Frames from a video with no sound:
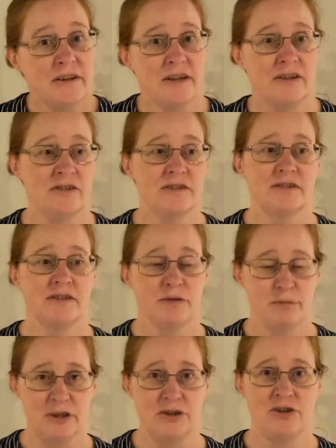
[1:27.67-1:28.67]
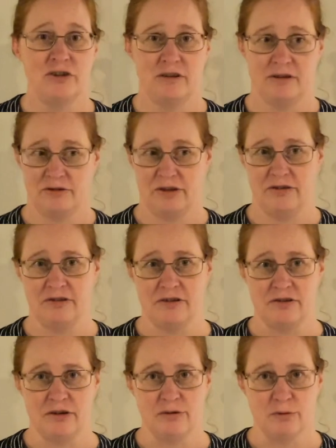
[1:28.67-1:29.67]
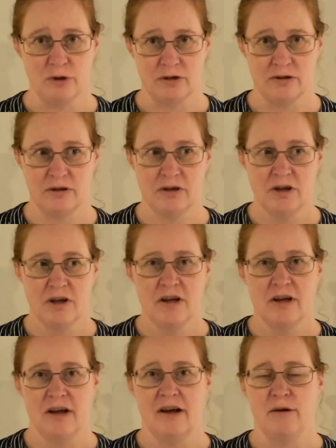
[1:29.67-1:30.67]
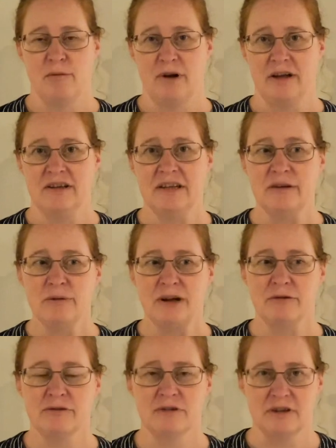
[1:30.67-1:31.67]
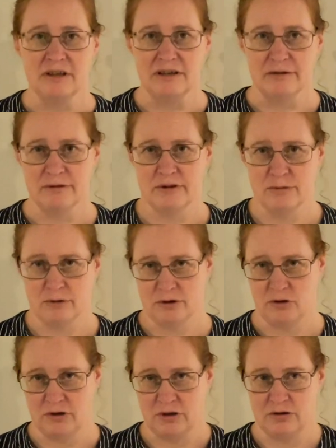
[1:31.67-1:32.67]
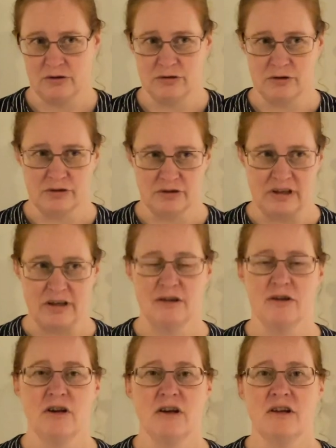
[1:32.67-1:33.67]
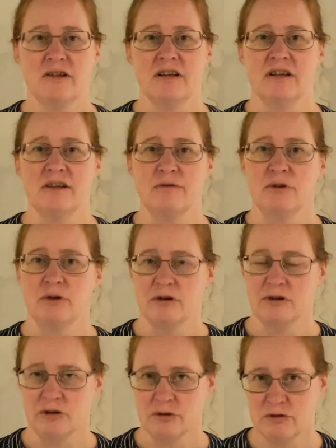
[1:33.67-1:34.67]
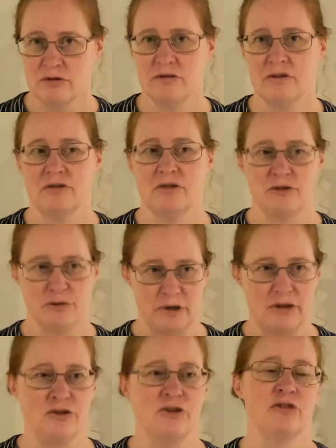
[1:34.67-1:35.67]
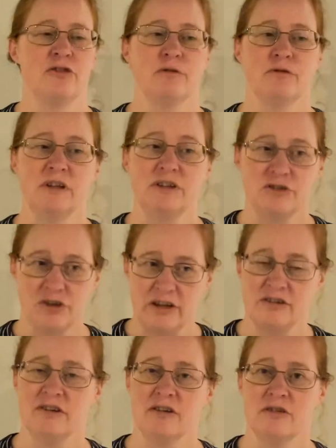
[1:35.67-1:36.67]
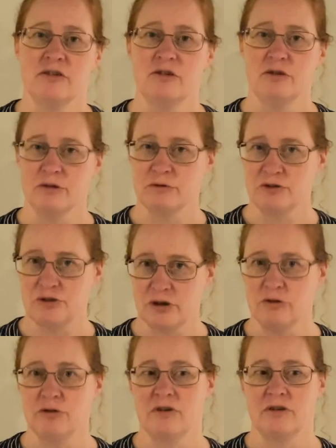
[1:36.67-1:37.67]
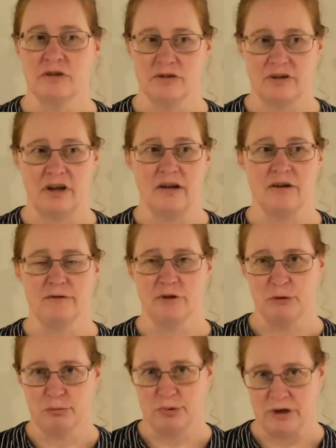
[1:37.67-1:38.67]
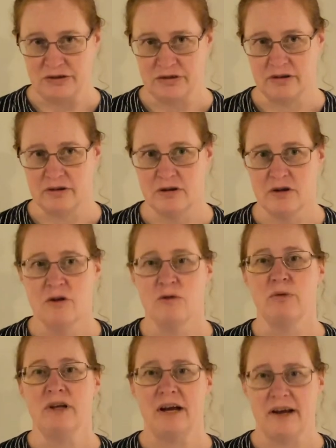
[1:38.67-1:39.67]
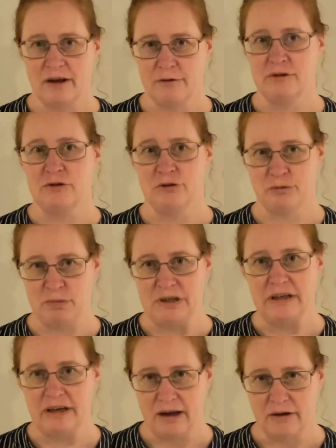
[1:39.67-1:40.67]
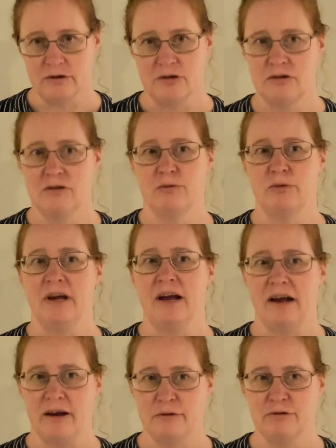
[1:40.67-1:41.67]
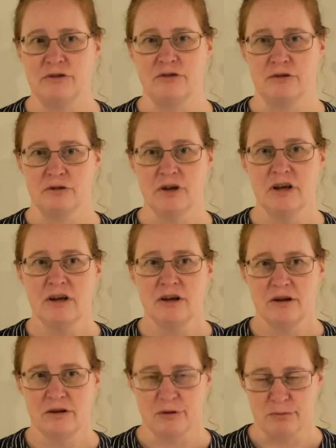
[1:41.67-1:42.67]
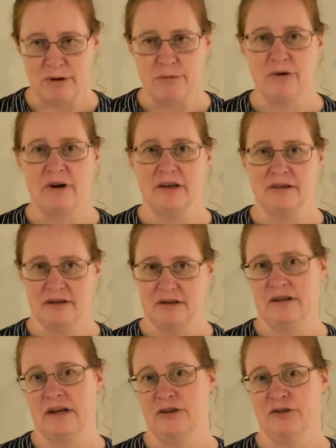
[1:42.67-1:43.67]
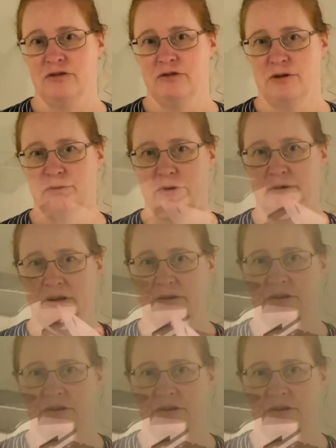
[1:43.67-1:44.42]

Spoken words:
there's so much injustice in the world. I think we have to live the words that Tutu said, that if you are neutral in situations of injustice, you have chosen the side of the oppressor. We have to speak out. We have to commemorate International Human Rights